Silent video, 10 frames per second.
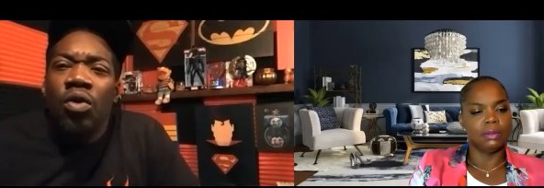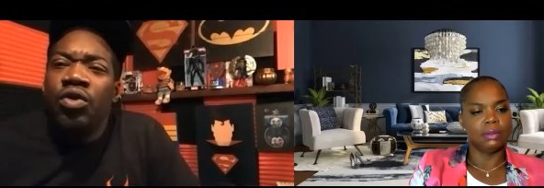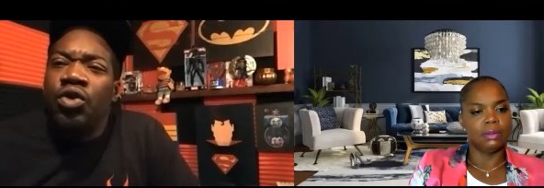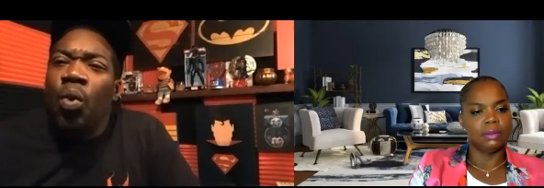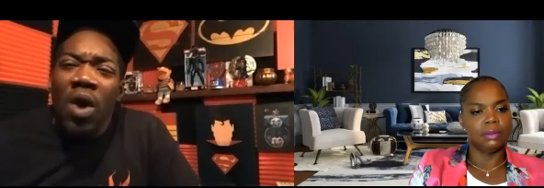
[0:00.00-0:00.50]

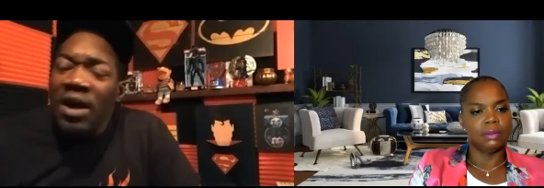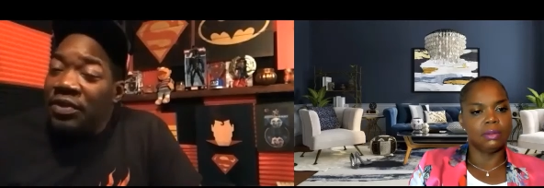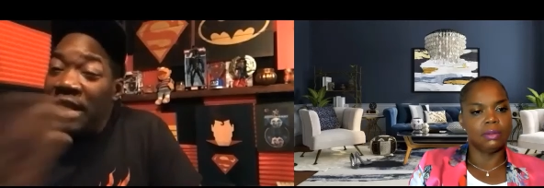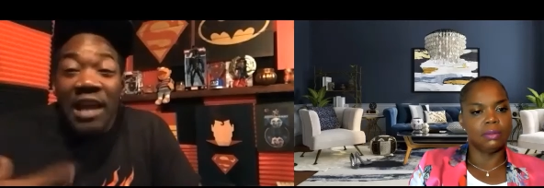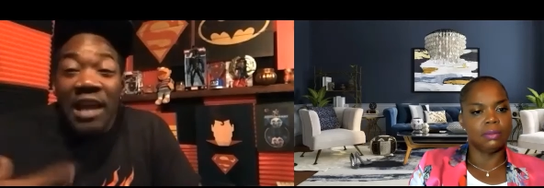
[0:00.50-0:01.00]
Speaker 1: The one
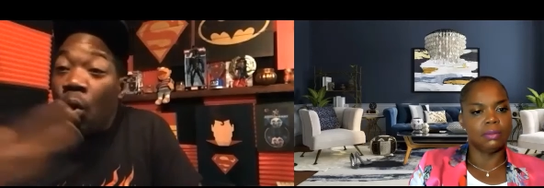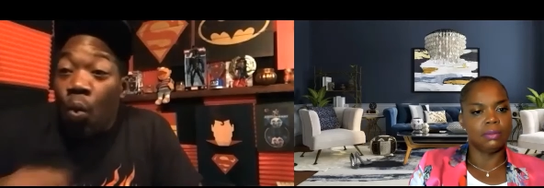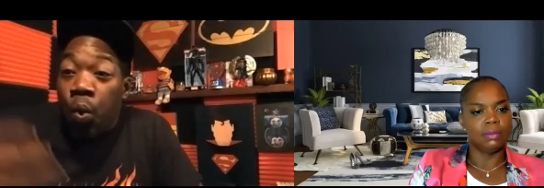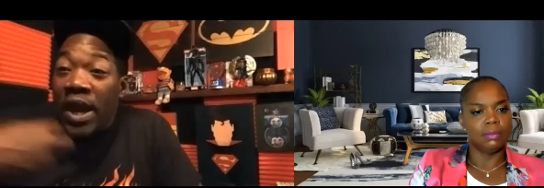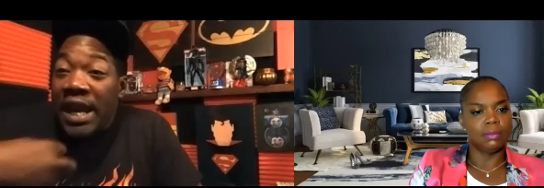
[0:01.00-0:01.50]
thing that
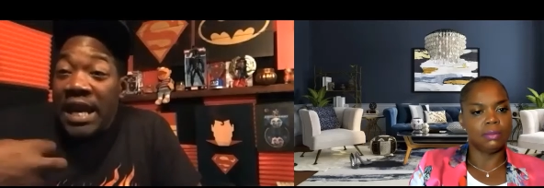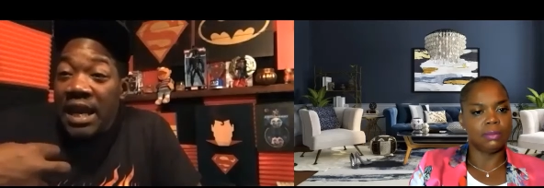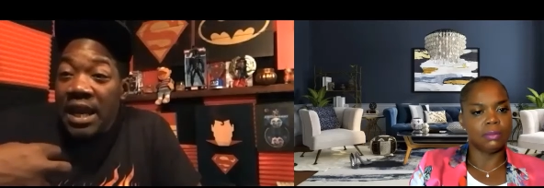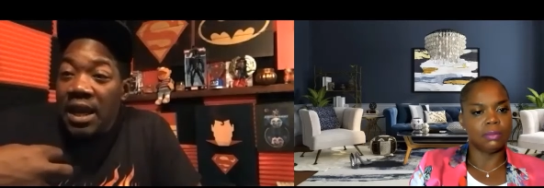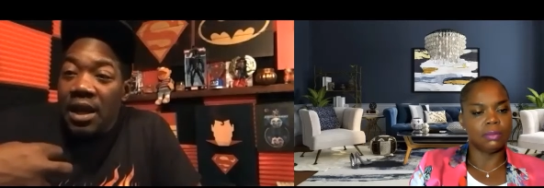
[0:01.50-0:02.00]
we
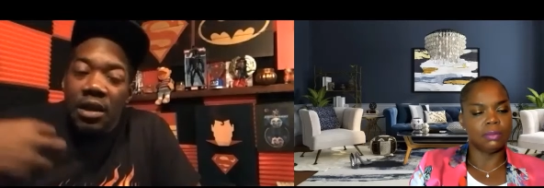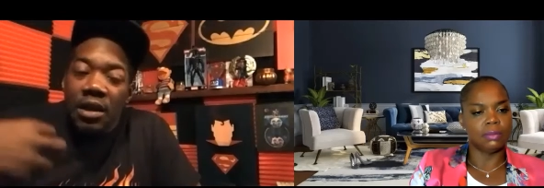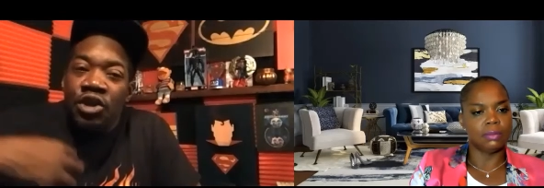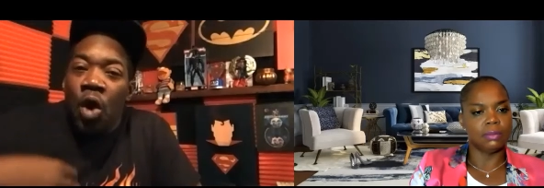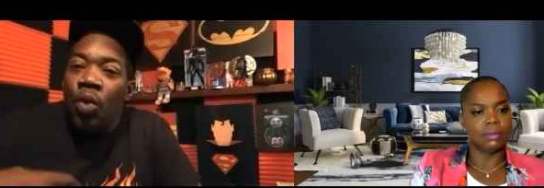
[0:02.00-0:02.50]

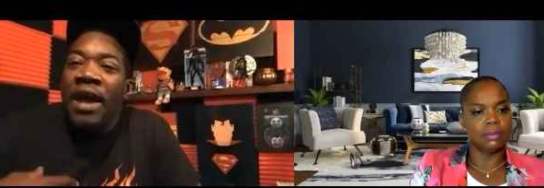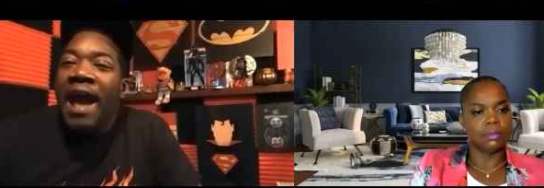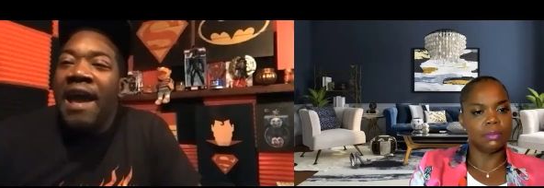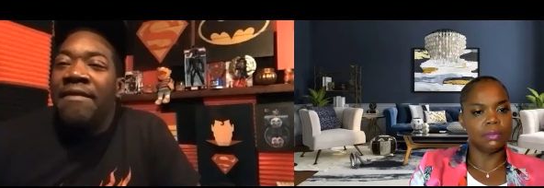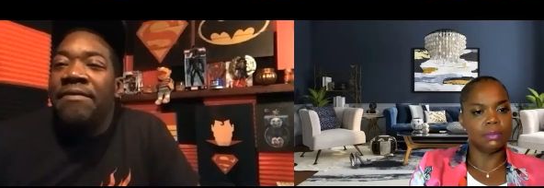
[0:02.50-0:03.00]
don't
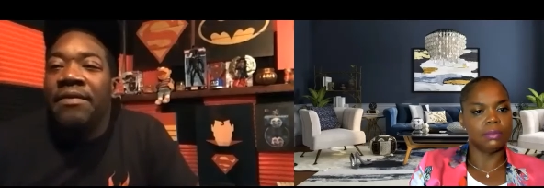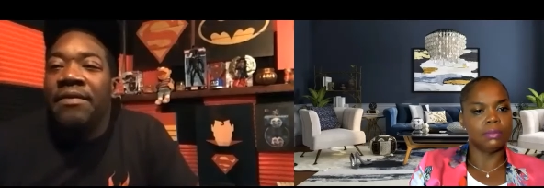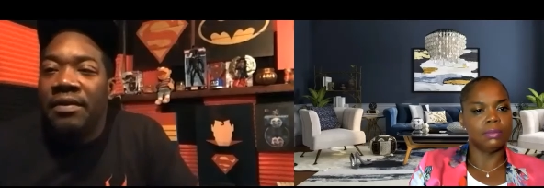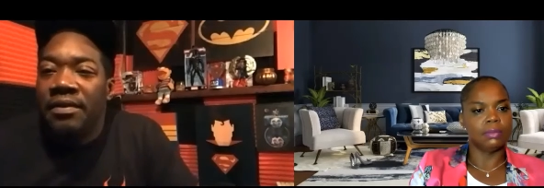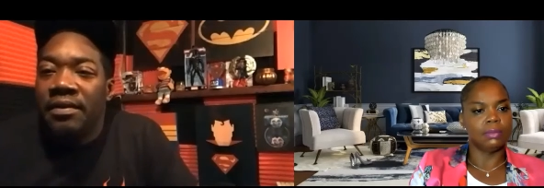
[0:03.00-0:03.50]
have
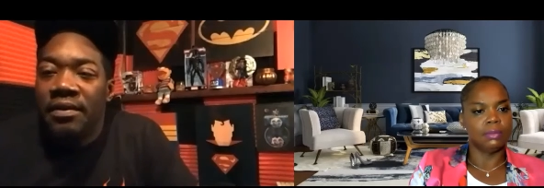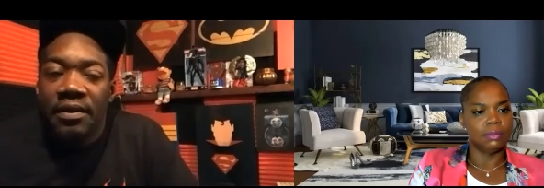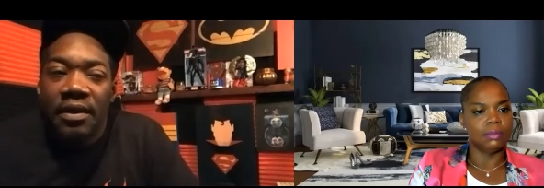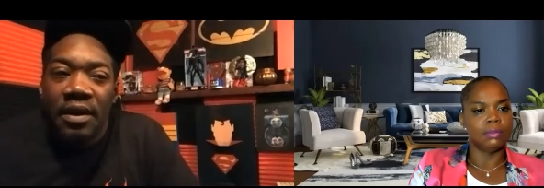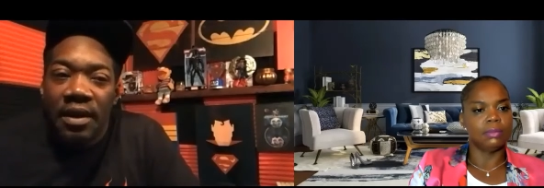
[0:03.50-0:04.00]

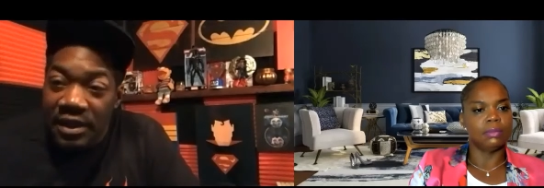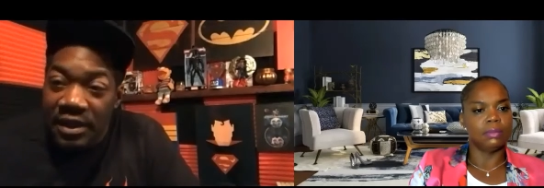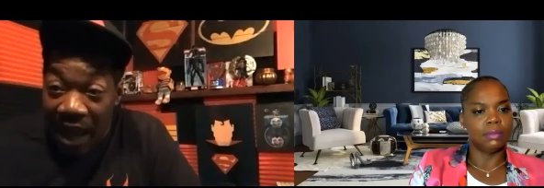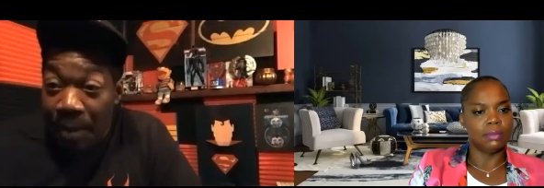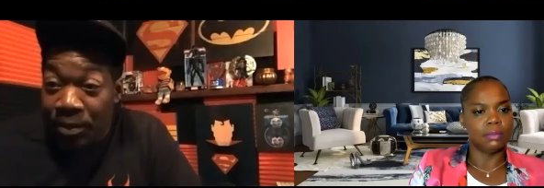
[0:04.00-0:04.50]
is
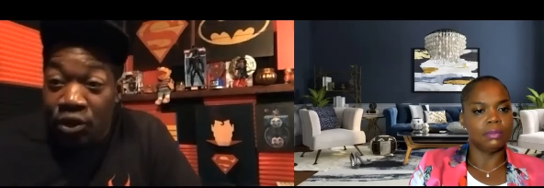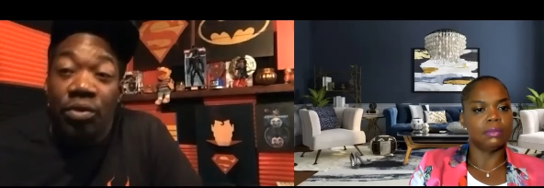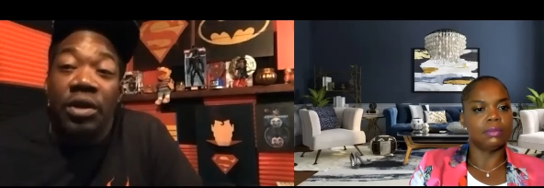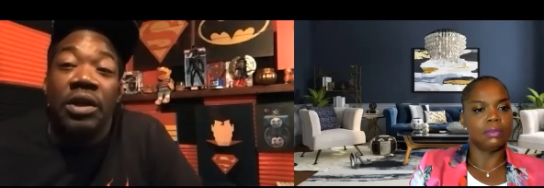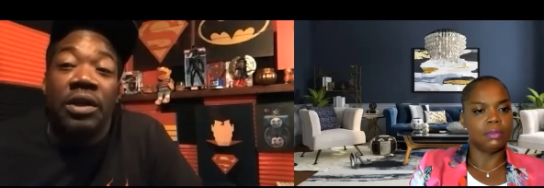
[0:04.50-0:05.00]

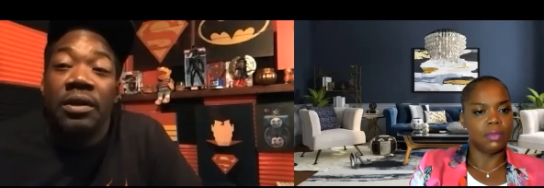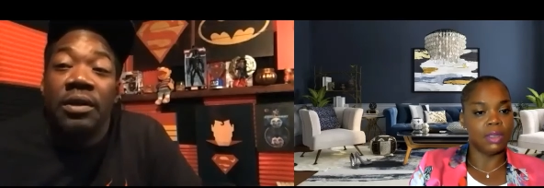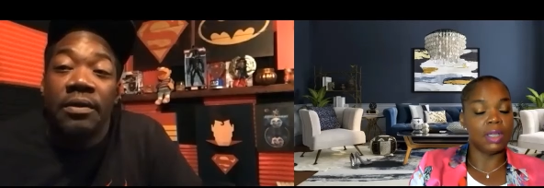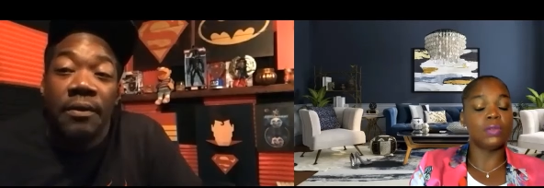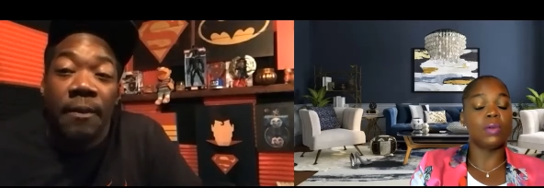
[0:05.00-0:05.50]
opportunity.
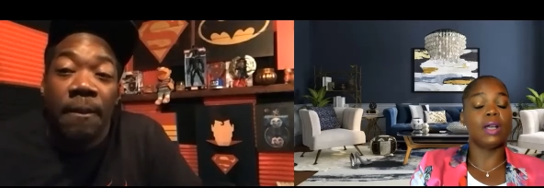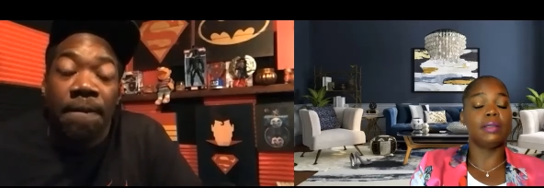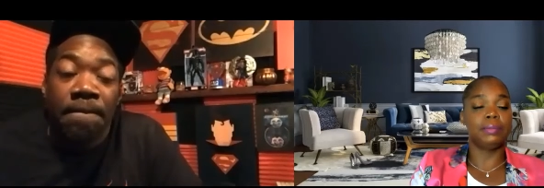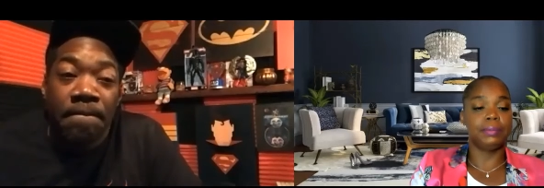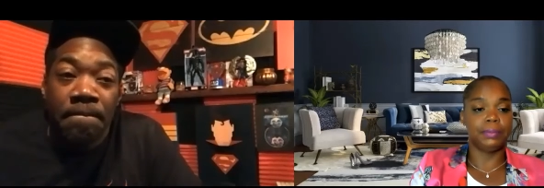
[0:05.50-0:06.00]
That's right.
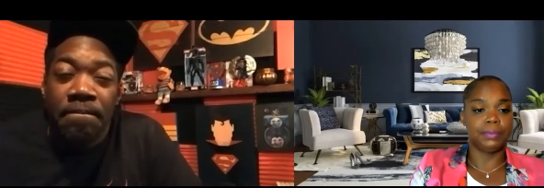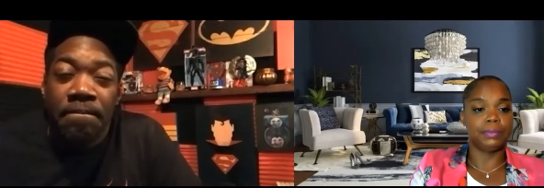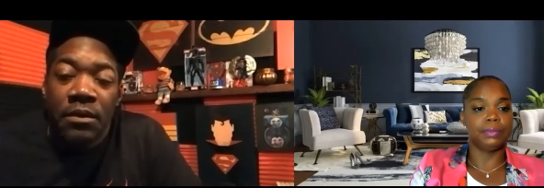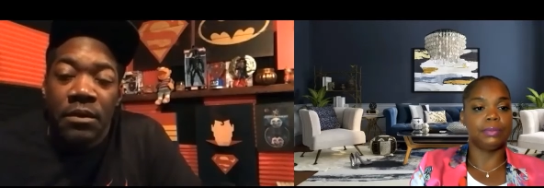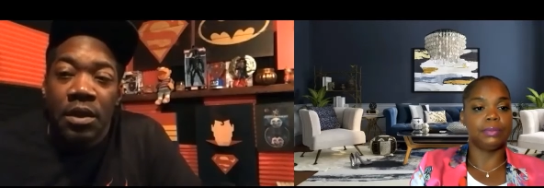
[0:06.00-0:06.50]

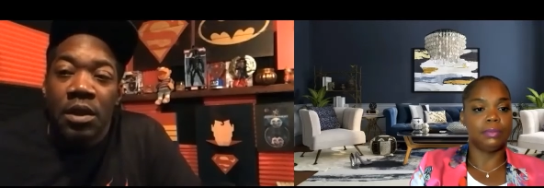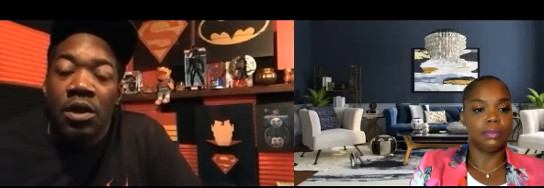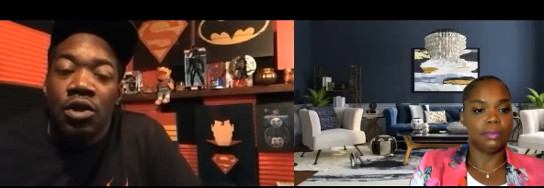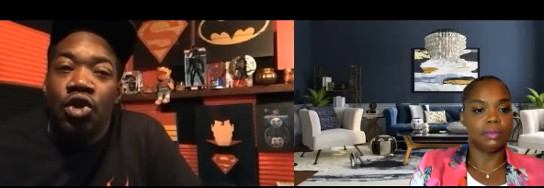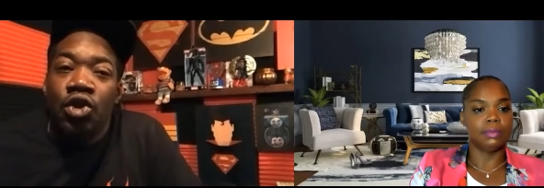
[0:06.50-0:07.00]

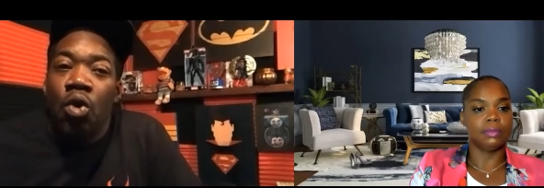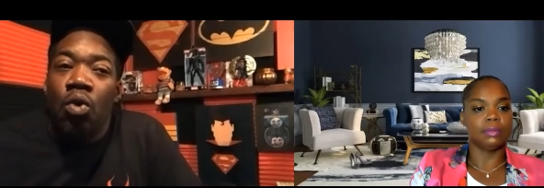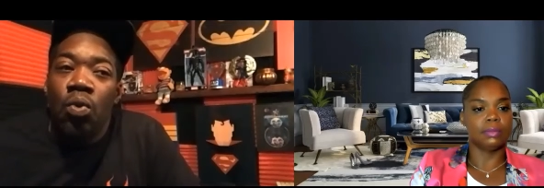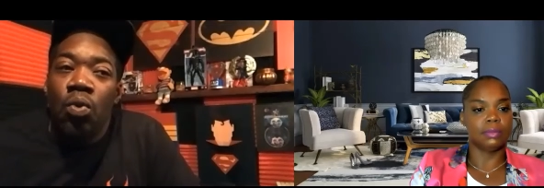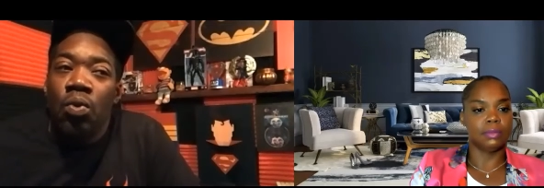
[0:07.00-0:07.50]
So